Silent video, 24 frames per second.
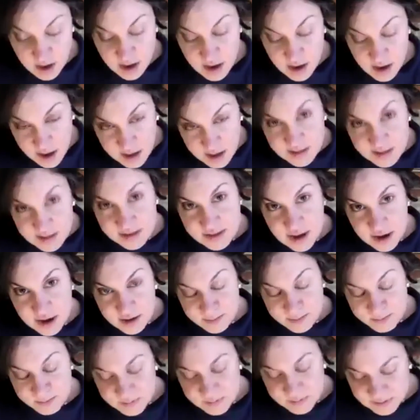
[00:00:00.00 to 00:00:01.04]
Other
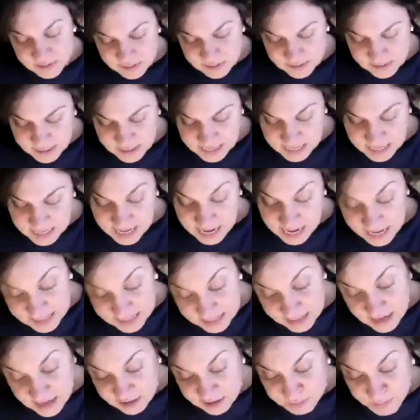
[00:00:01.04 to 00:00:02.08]
times, I
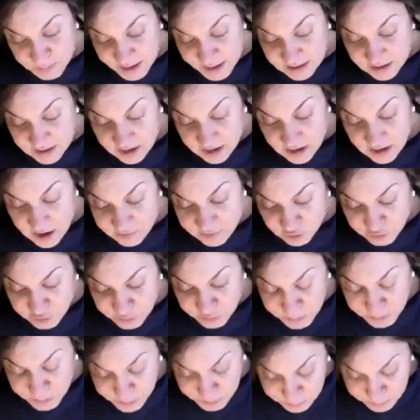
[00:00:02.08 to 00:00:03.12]
think I spent a life of
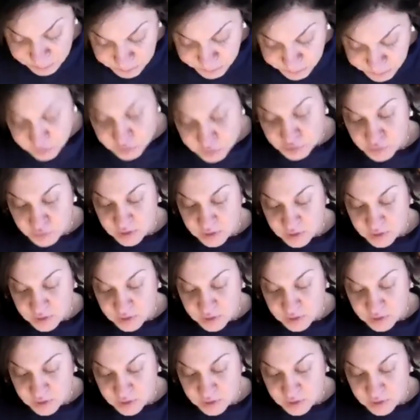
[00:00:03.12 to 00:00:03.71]
perpetual